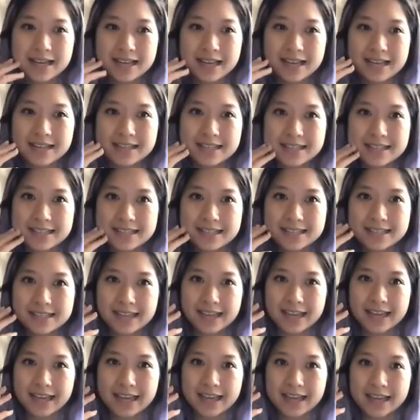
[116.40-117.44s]
is
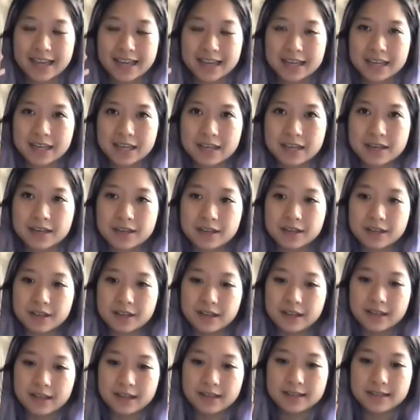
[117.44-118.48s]
a
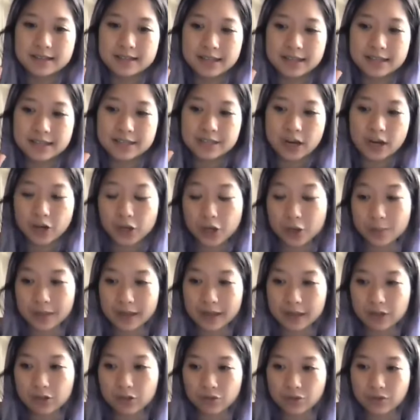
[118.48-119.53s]
is a
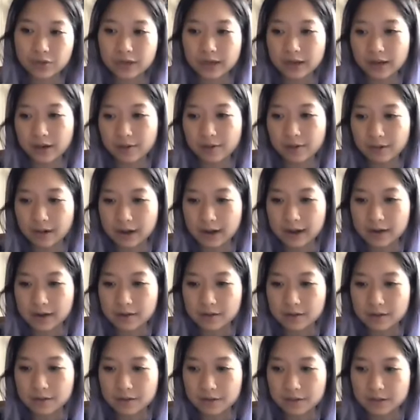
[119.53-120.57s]
documentary
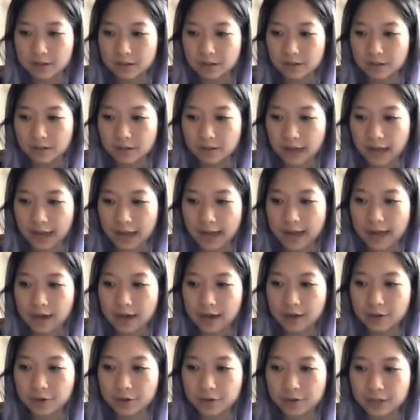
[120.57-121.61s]
around
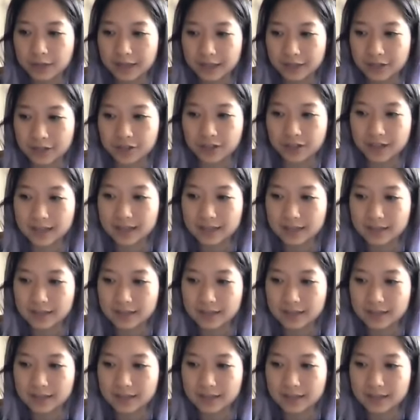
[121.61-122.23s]
how the internet